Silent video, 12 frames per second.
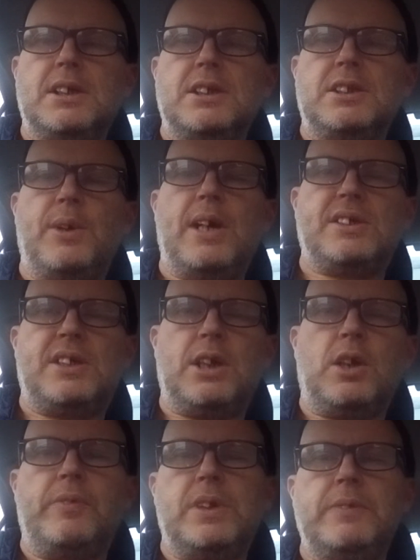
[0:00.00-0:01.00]
So it has to
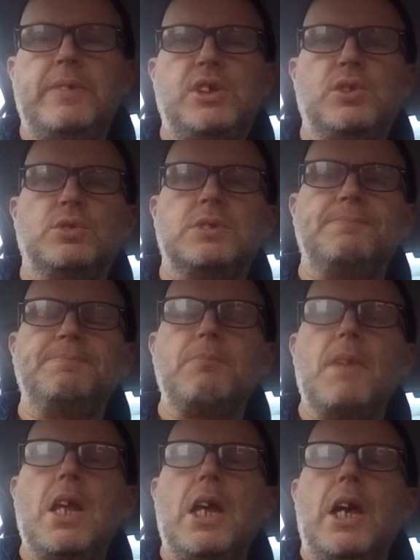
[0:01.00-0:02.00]
take off individuals.
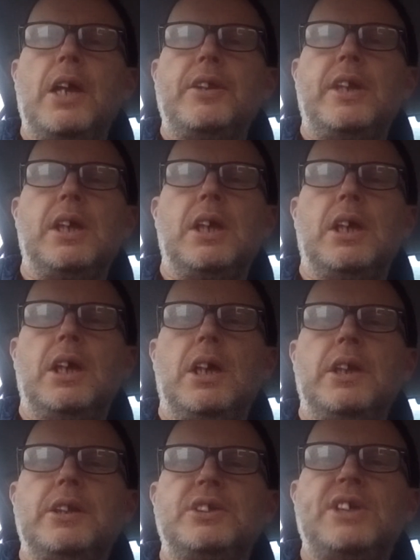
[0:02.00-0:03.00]
The
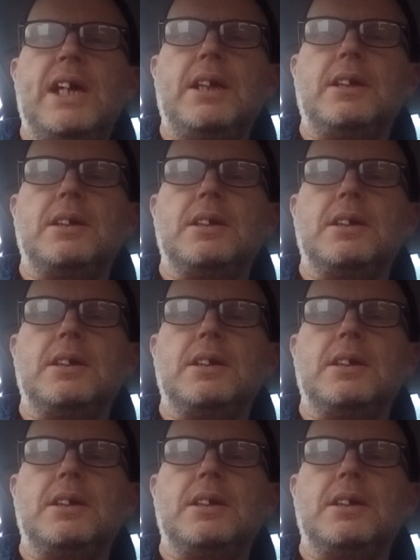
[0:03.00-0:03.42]
the tech.